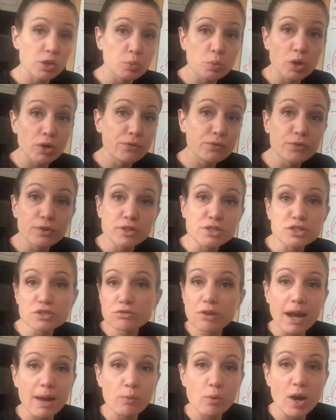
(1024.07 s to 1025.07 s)
word for
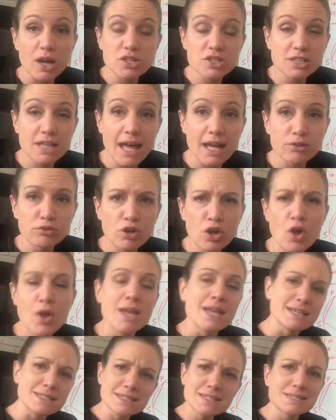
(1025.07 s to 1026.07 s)
inscribed quadrilateral
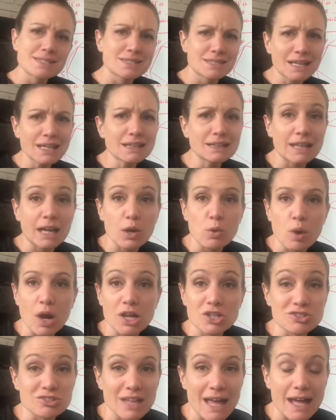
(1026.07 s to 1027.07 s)
is a cyclic
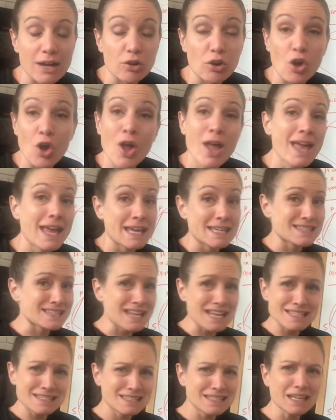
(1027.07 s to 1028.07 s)
quadrilateral. It's
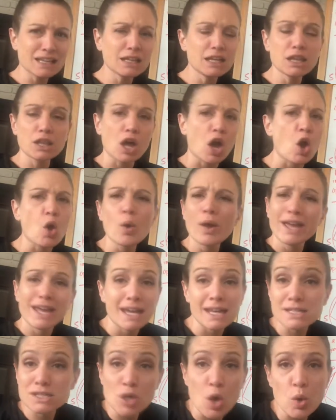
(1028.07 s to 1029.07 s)
not sickly though.
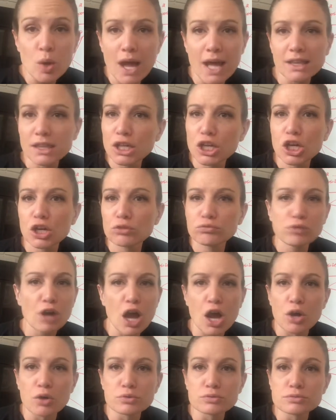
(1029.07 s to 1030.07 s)
It don't got the
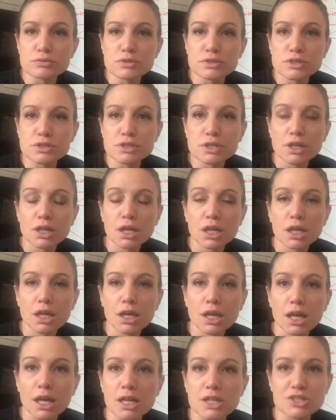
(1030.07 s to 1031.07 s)
corones.
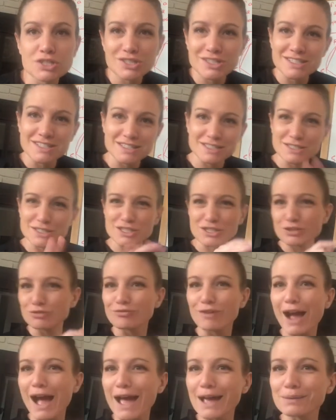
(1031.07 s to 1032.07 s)
It's just
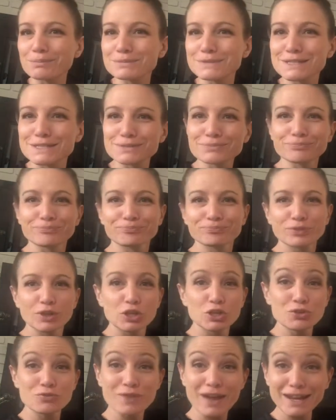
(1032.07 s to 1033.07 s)
inscribed.
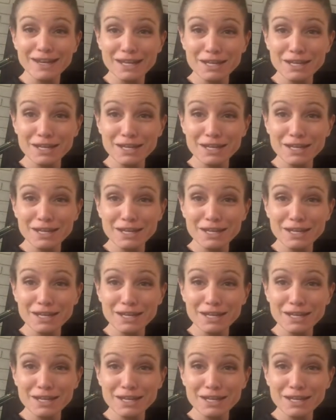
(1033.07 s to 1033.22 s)
You ready?